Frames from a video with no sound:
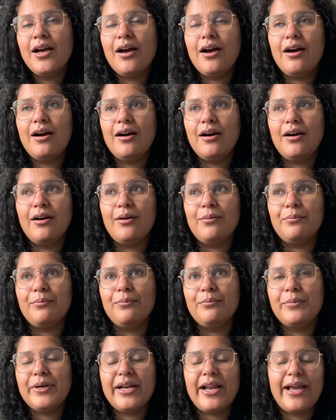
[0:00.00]

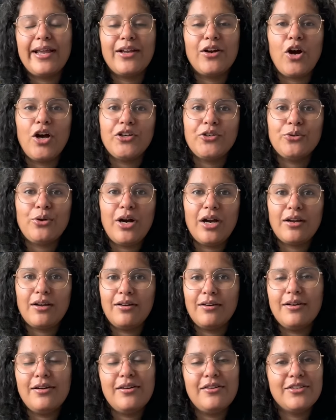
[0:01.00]
But I got to hug
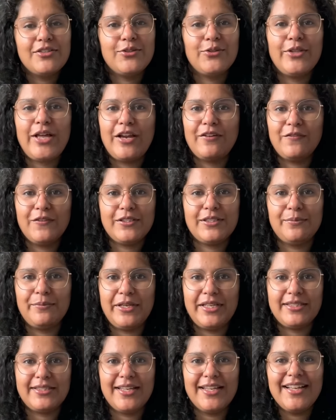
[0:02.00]
her, so that was
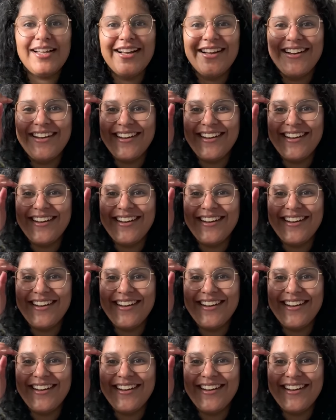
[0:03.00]
amazing.